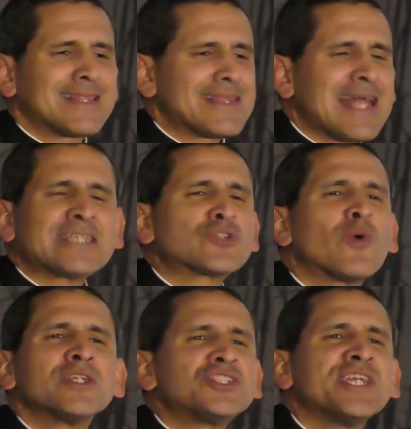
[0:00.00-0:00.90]
That's
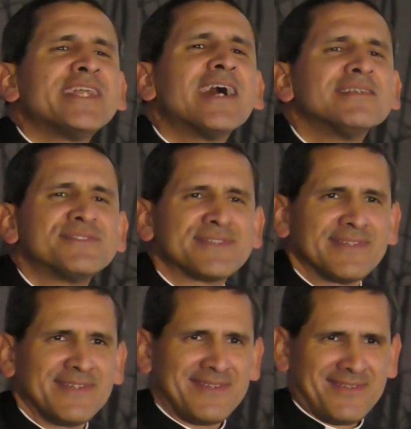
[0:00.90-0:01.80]
what she does.
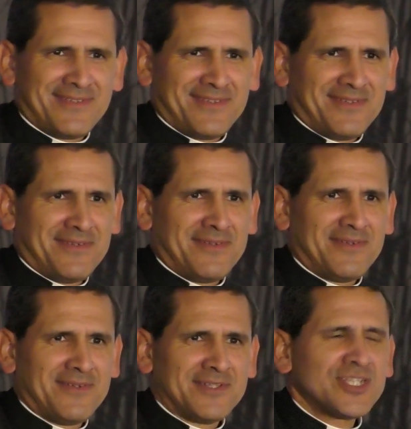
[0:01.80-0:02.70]

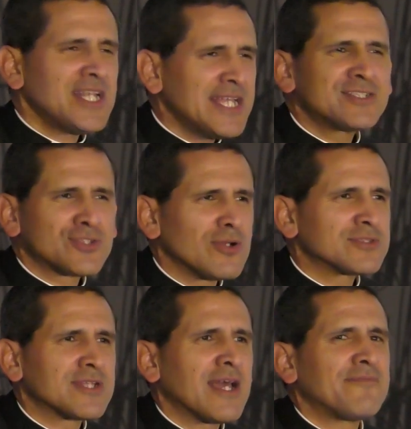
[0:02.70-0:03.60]
She leads
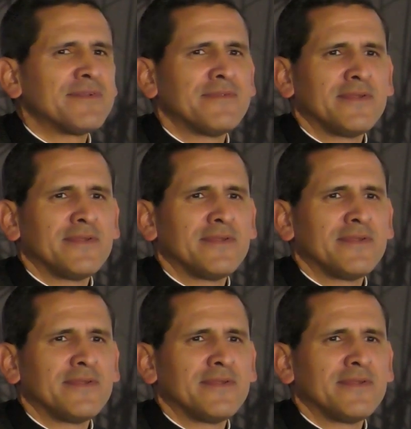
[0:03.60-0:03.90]
souls to heaven.